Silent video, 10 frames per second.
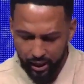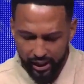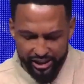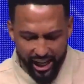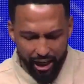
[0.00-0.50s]

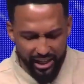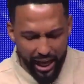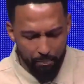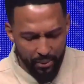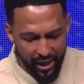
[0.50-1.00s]
shall
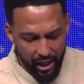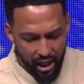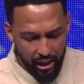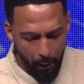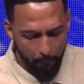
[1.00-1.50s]
not be
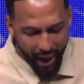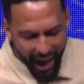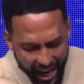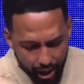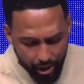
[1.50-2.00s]

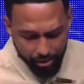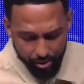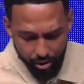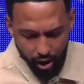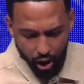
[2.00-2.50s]
compared
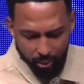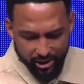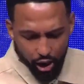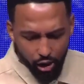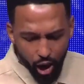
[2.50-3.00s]
with
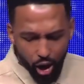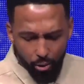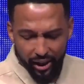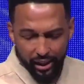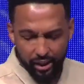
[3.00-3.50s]
the
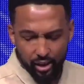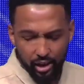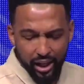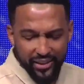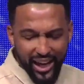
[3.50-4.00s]
glory
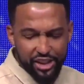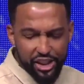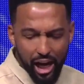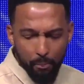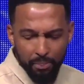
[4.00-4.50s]
that
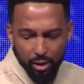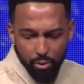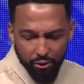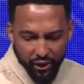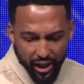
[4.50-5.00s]
shall be
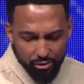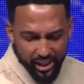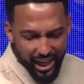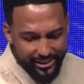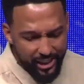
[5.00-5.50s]
revealed
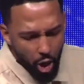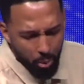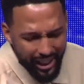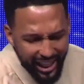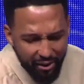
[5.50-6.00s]
in us.
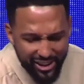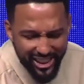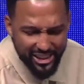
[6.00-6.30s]
We live in the